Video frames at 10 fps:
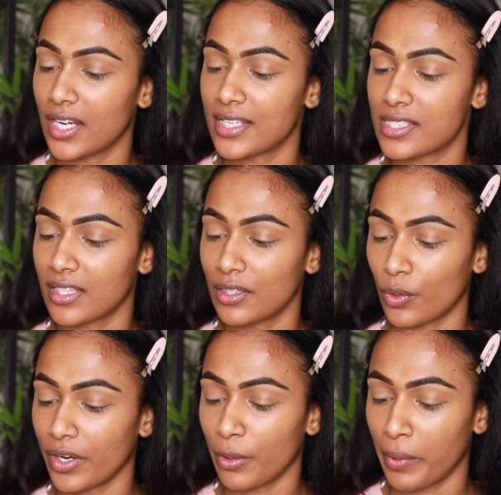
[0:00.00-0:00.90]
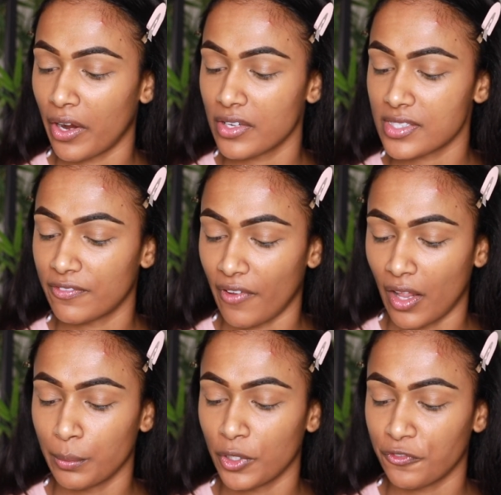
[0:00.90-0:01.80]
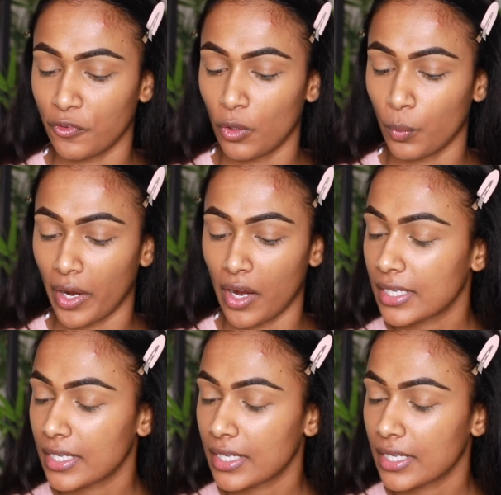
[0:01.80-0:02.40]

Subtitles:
It's the L'Oreal Paris Infallible Full Wear